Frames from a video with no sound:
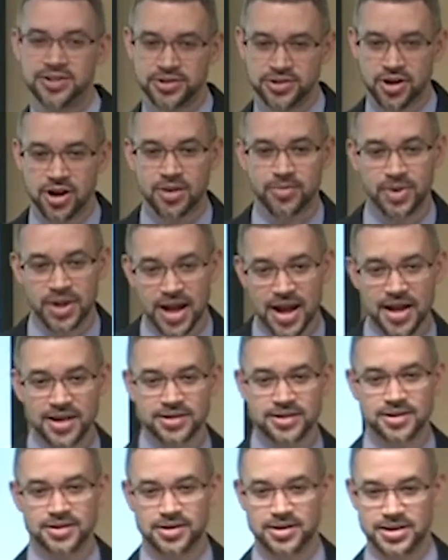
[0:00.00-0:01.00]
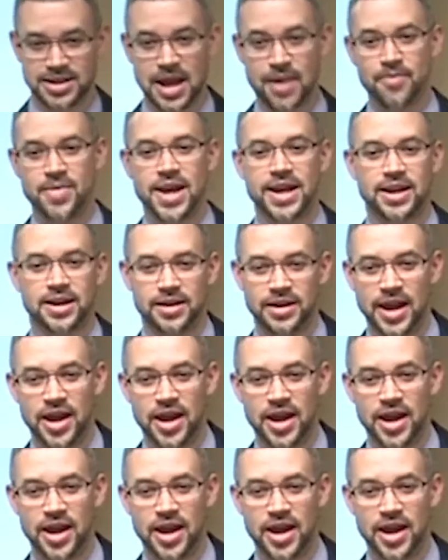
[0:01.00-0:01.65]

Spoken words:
Star appliances does not make it